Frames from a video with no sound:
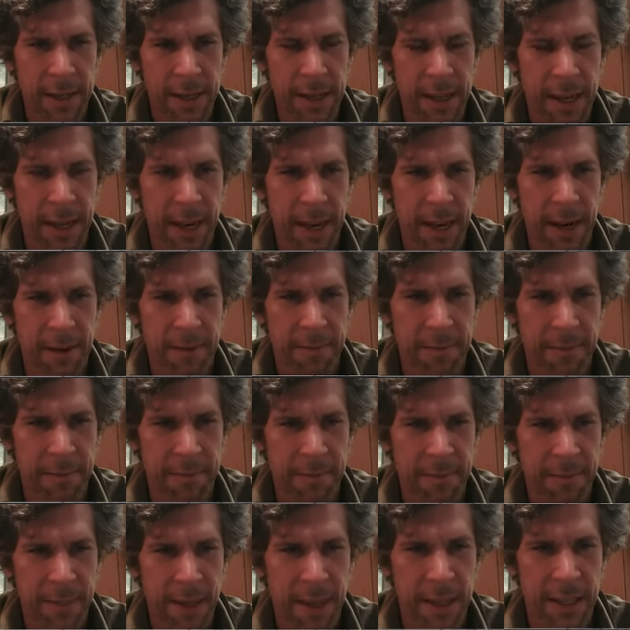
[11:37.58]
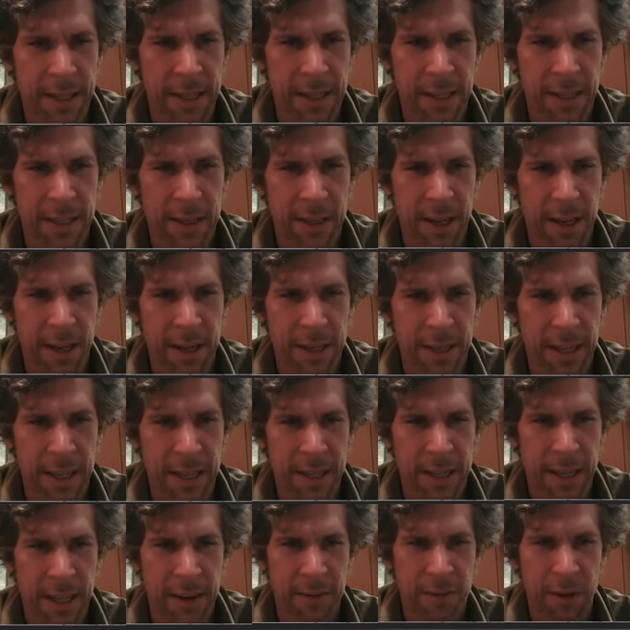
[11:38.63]
Yeah, and and then
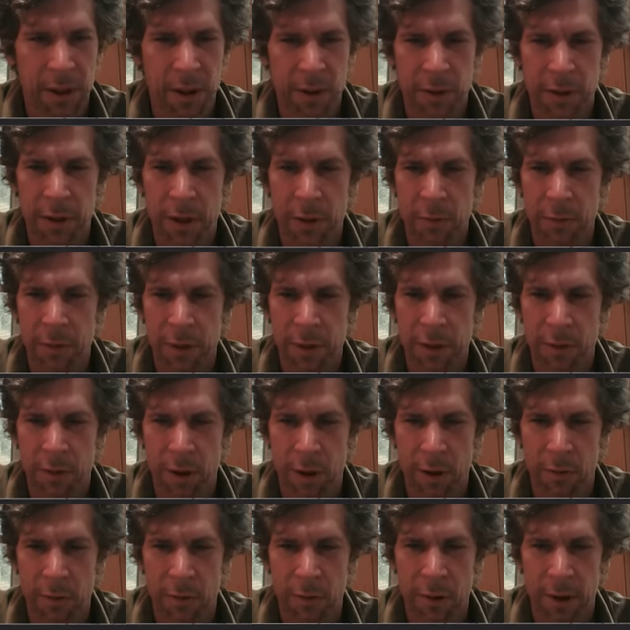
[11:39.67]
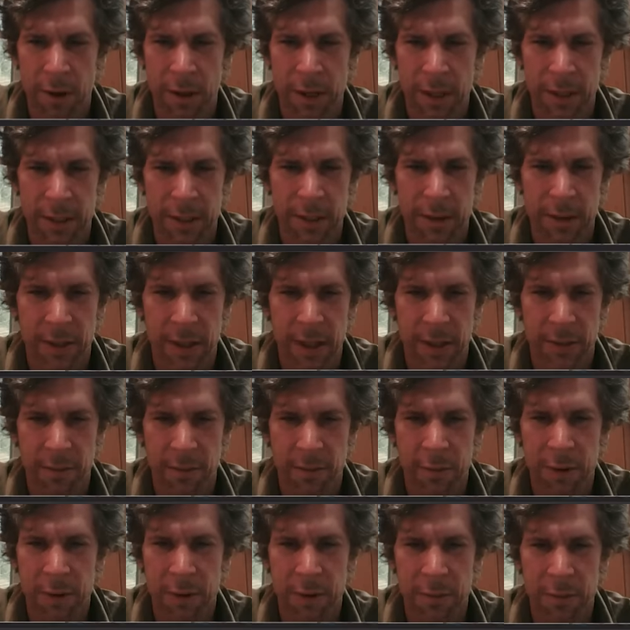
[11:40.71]
they followed up with drone work, and so that
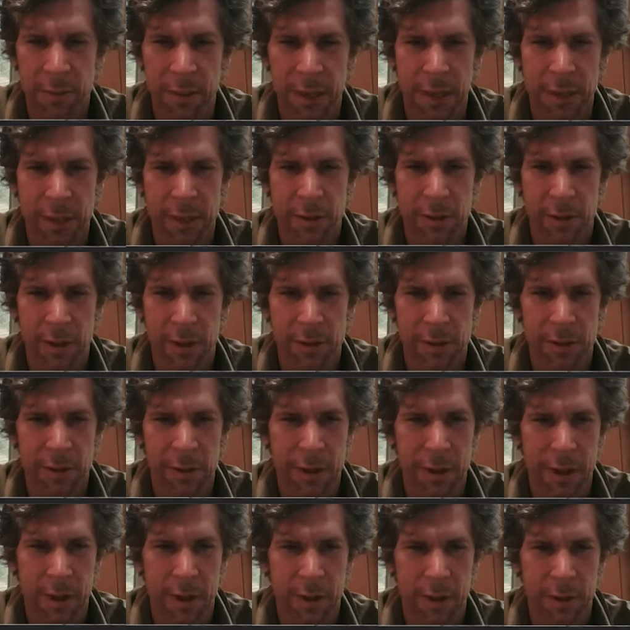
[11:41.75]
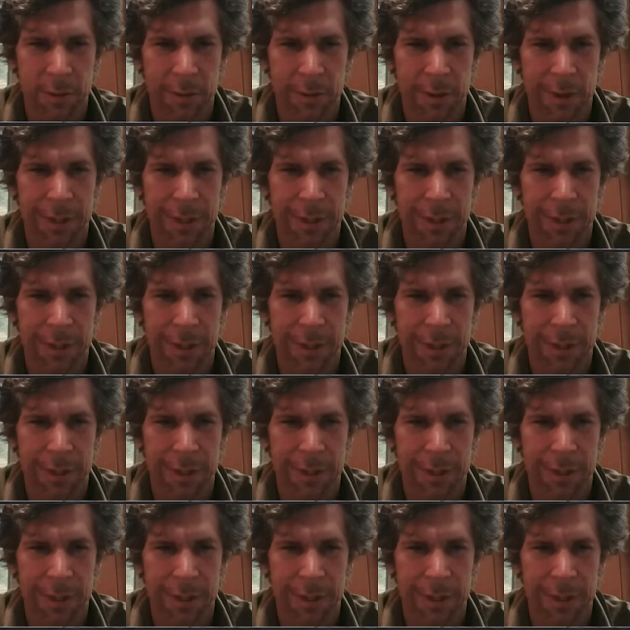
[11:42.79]
first picture you showed